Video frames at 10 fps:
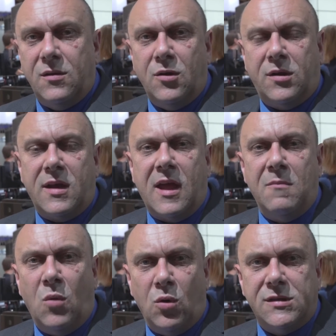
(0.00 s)
You can
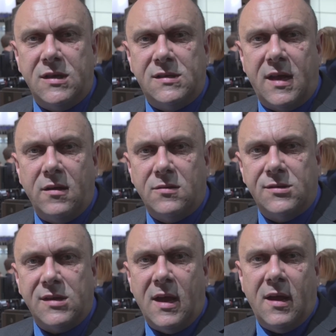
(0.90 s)
get more
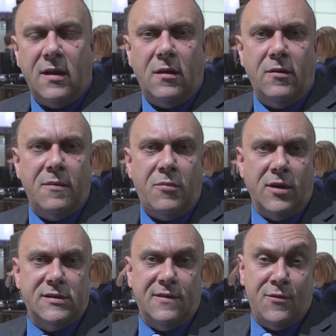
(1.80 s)
details, including
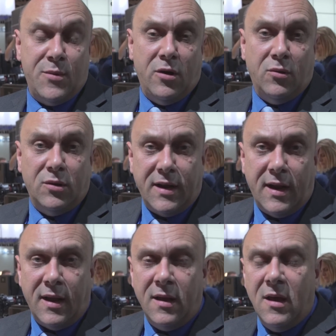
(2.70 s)
pricing, from your local
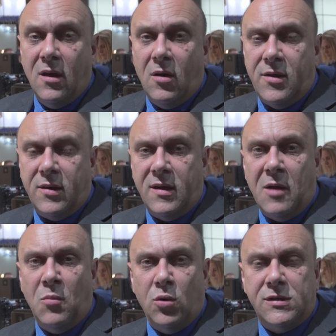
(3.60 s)
dealer, and you can
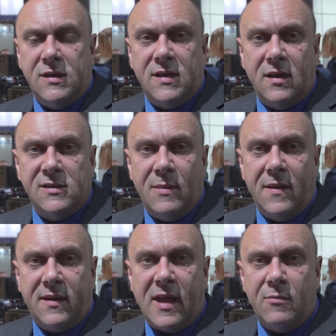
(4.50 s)
get more details
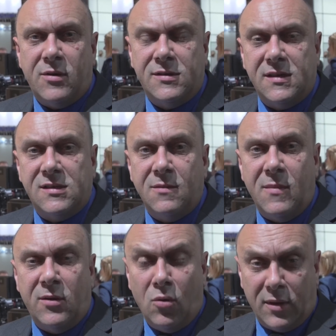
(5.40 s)
about the camera
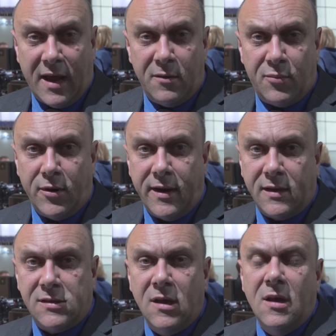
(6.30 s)
system and all Canon
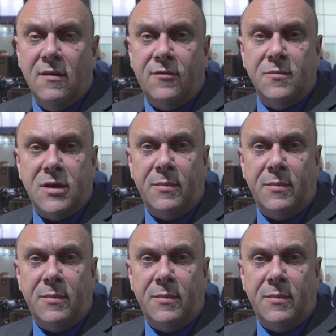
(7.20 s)
products from